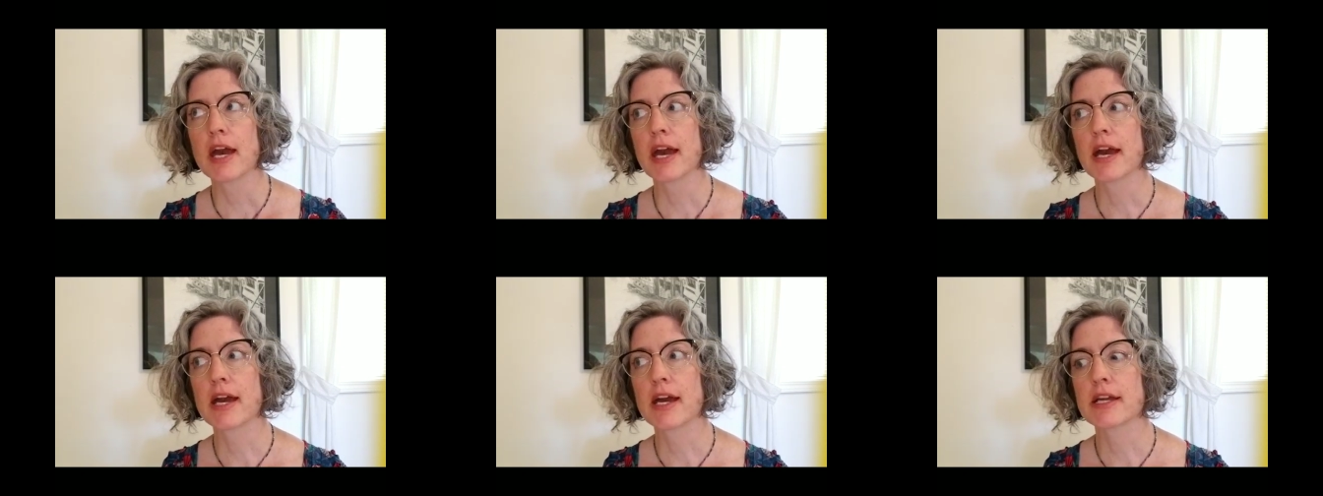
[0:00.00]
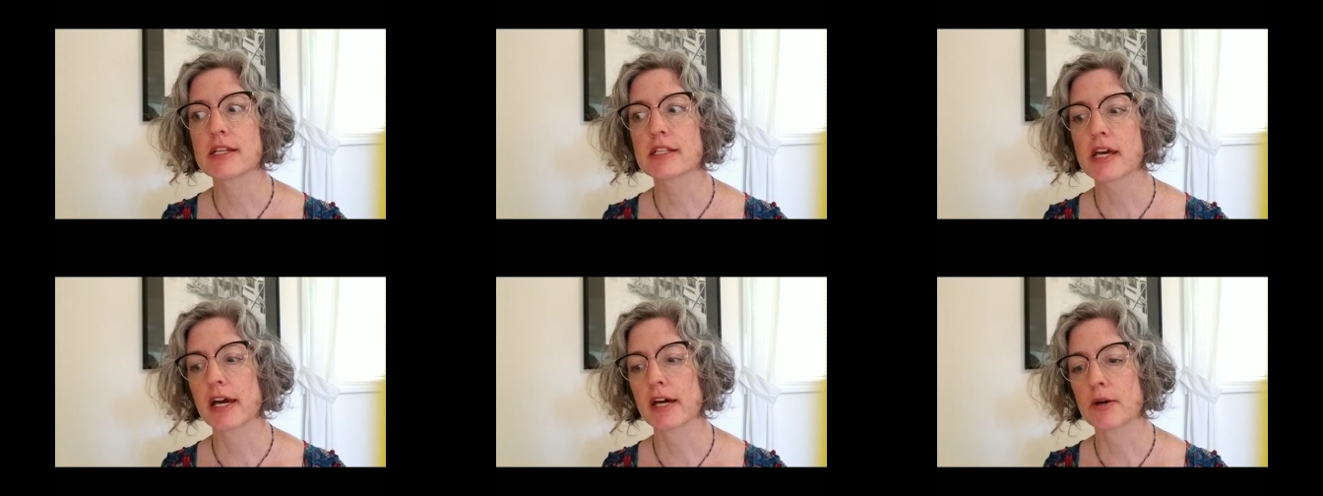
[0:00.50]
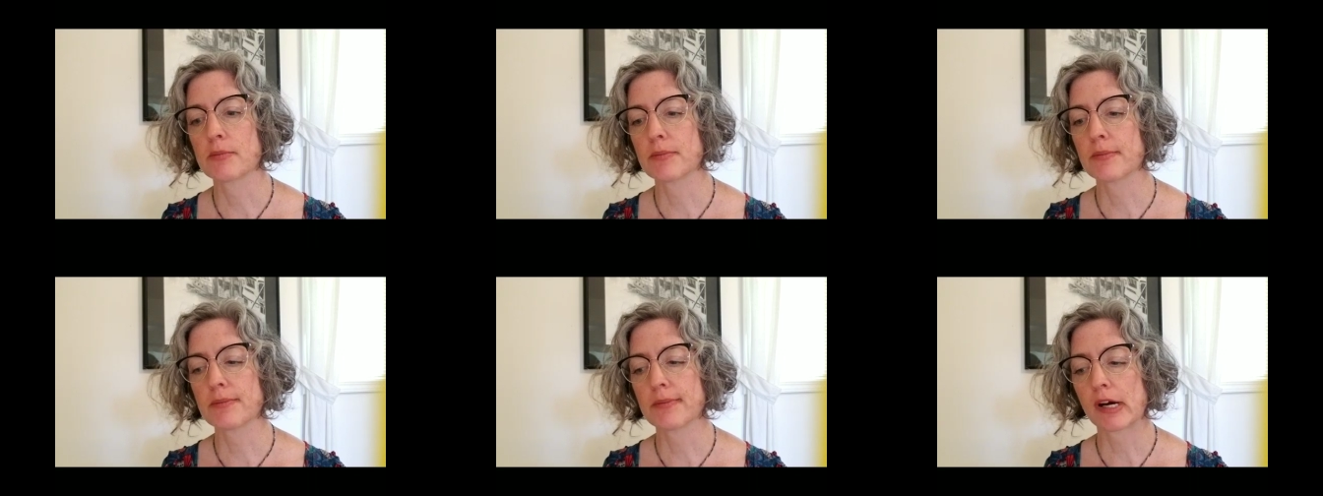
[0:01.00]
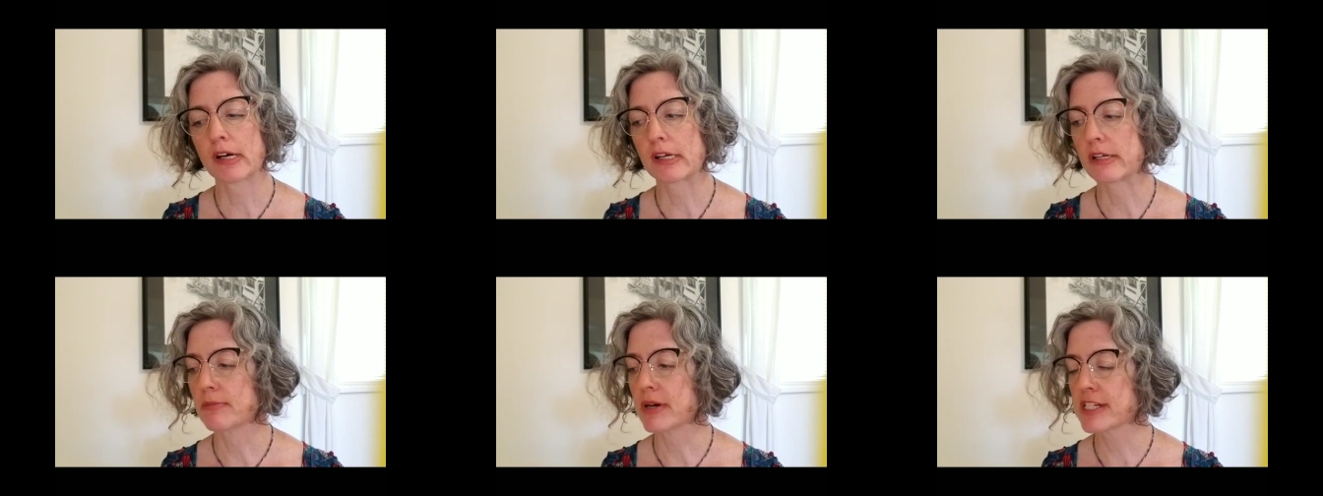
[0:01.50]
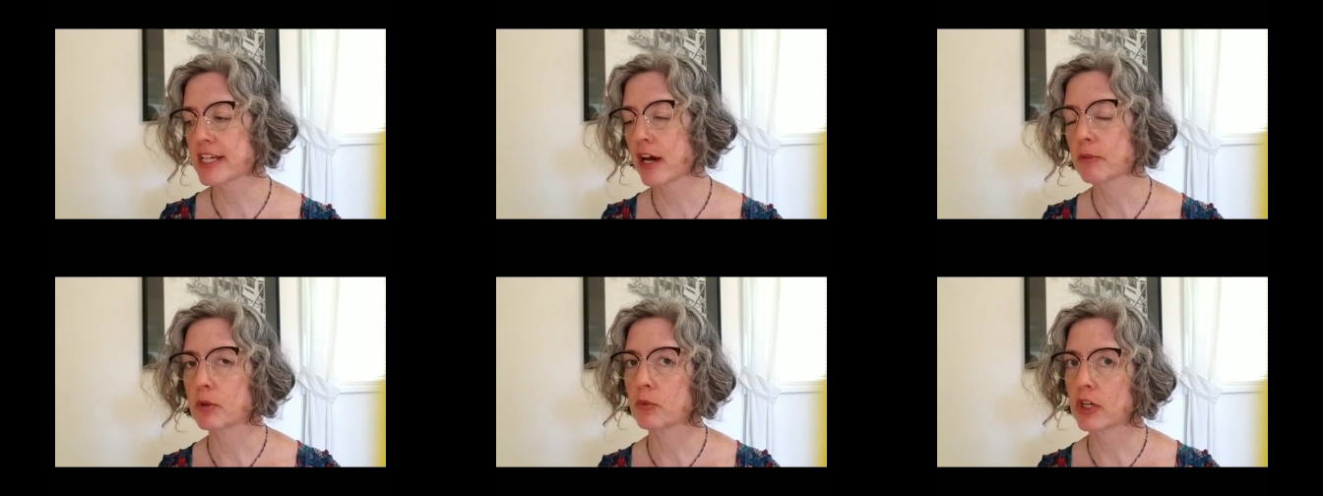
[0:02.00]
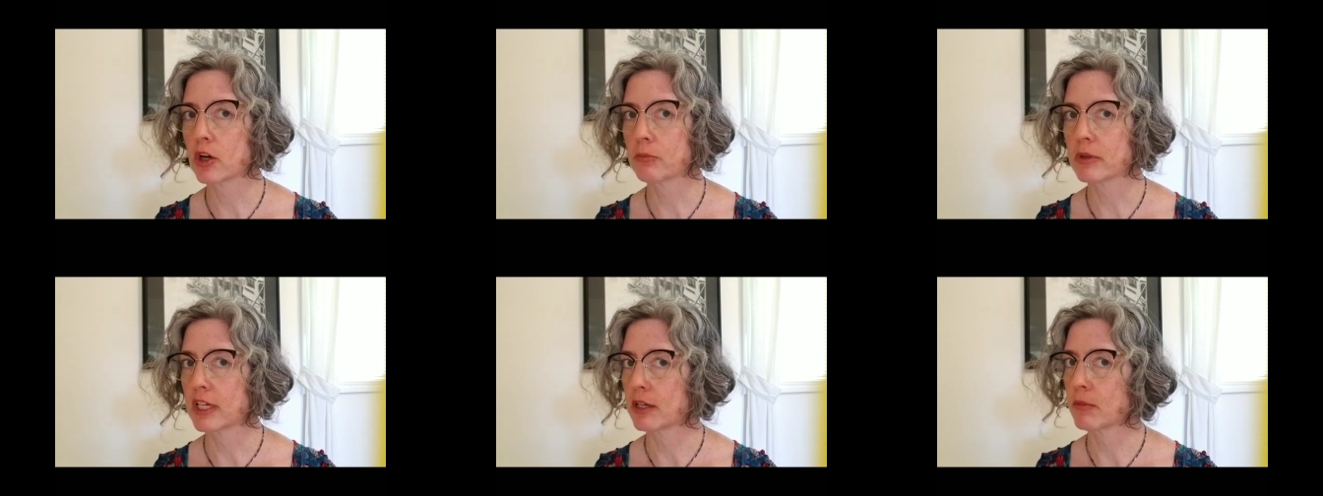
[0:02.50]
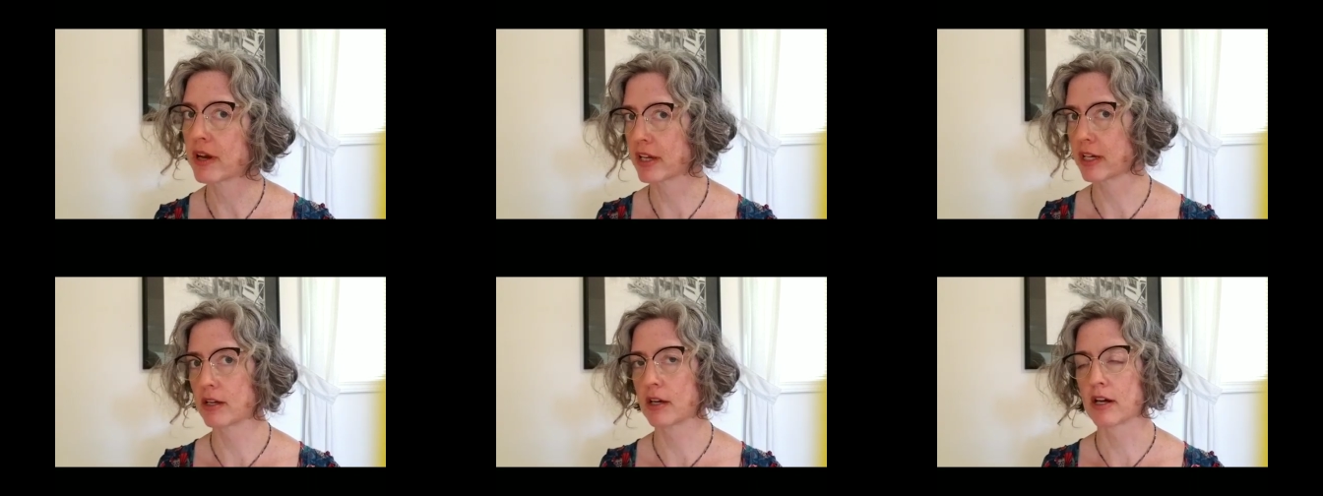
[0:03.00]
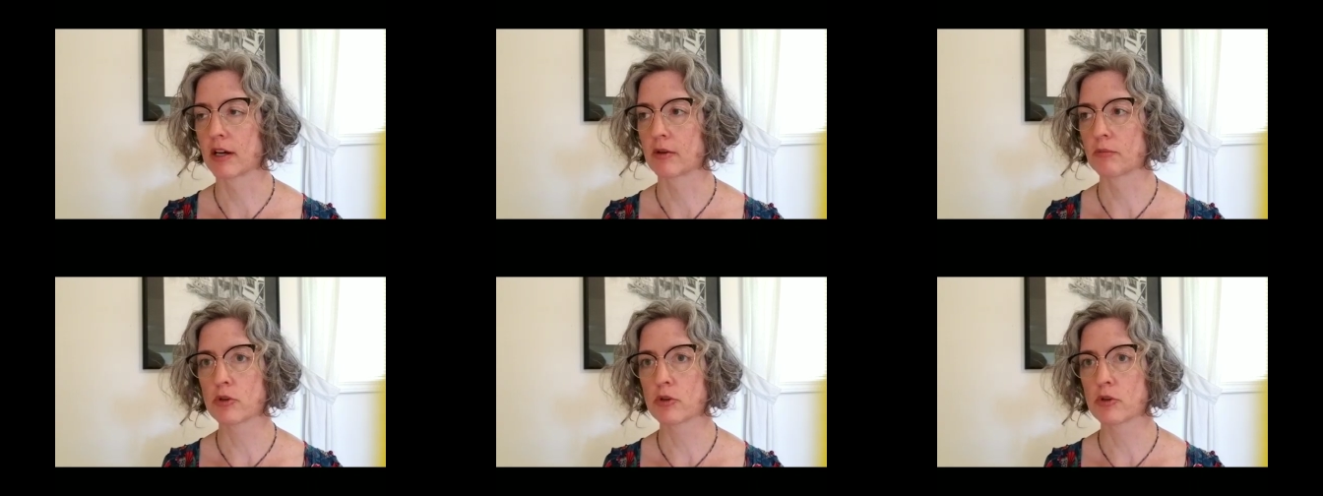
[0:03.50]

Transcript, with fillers: And um, on Monday, I'll be reopening my uh,